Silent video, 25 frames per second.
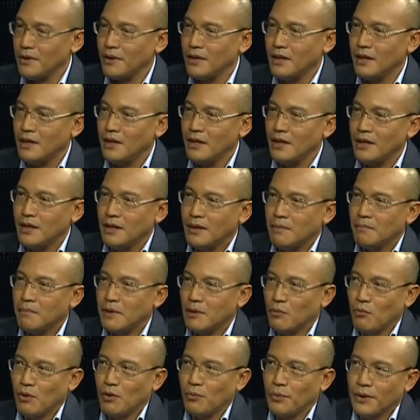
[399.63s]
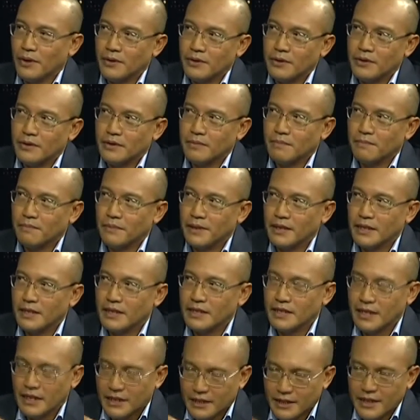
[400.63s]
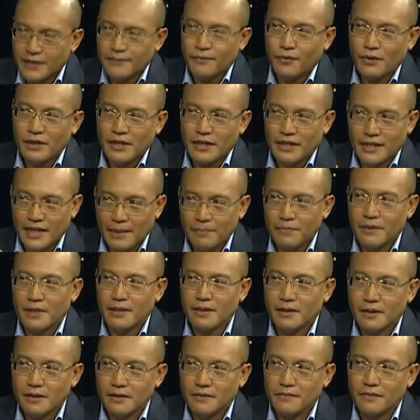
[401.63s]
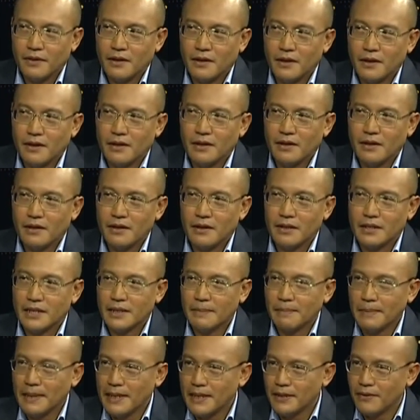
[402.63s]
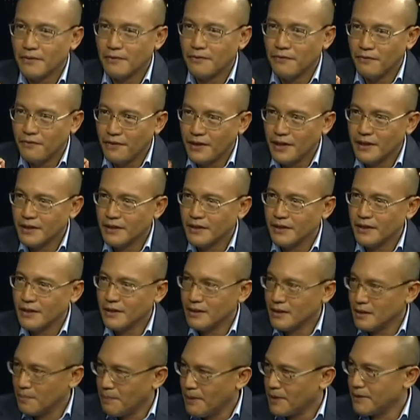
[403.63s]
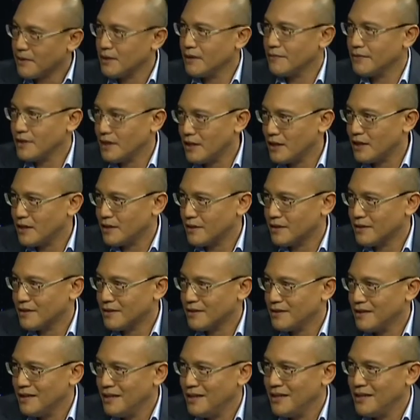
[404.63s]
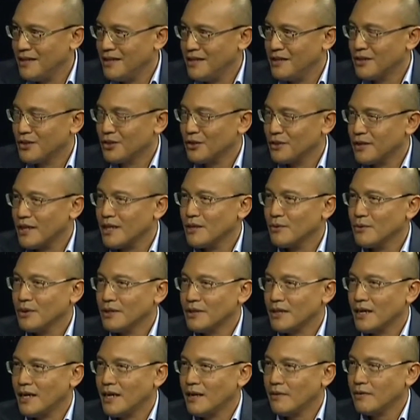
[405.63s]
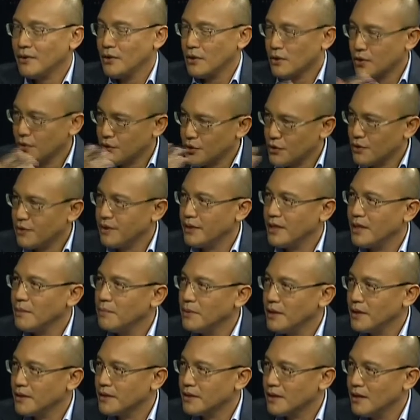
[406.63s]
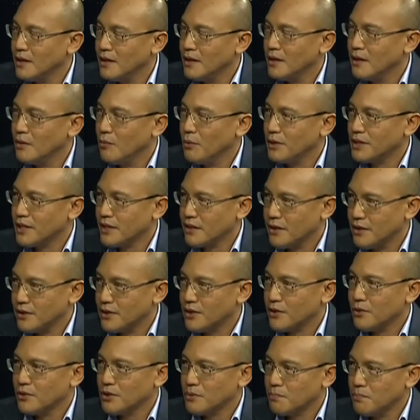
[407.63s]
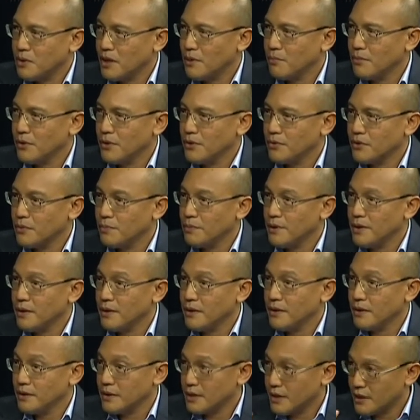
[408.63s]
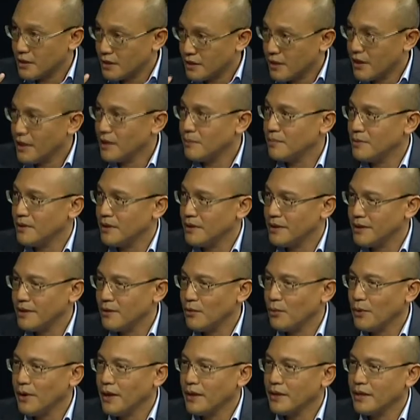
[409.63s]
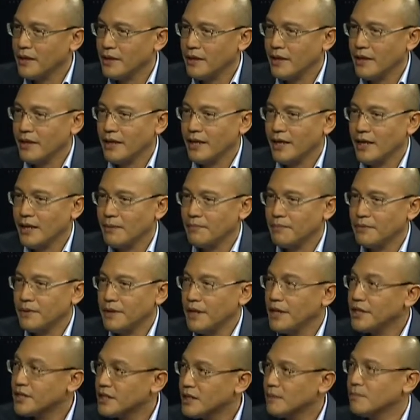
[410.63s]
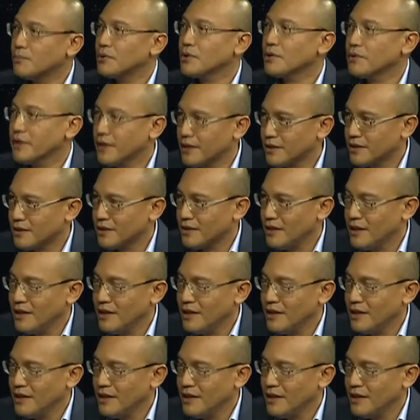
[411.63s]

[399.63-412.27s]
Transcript: Mm-hmm. But what we're not being successful in attempting thus far is about fighting the battle of the hearts. Okay. So in other words, how do you conjure an image which actually shows palm oil to be sustainable in a way that it helps nation progress?